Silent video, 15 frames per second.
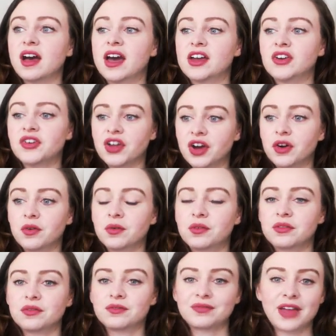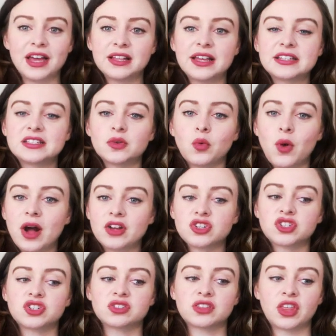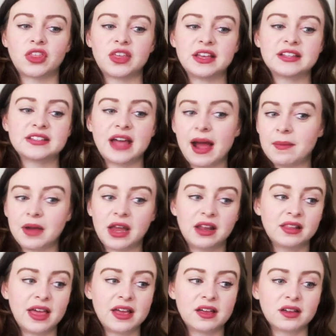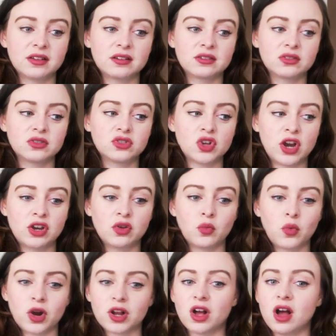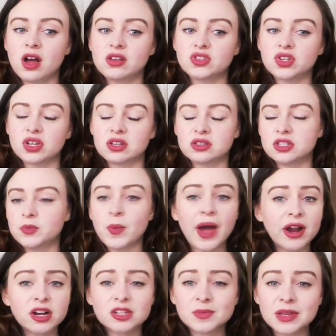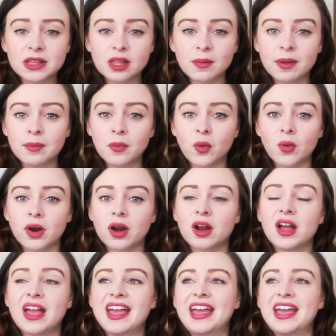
I don't know, I like to watch the things that I'm kind of like trying to work on so it inspires me a little bit more